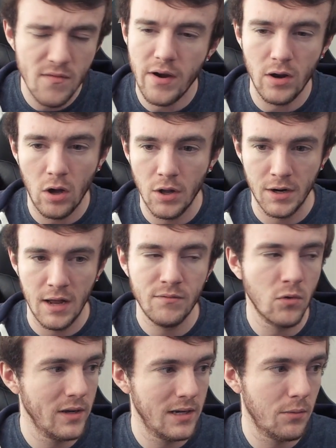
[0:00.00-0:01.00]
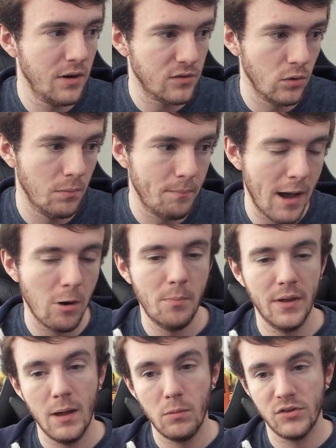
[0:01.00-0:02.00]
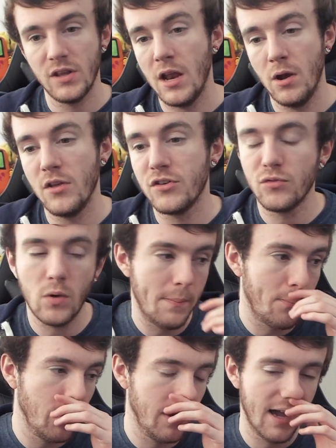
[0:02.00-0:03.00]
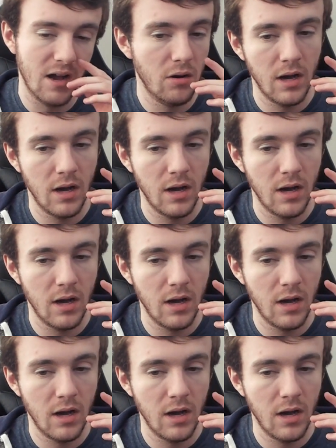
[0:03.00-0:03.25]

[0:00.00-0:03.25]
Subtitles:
very odd, and I have no idea what it's all about, but it was, I don't know, I just thought I'd point it out.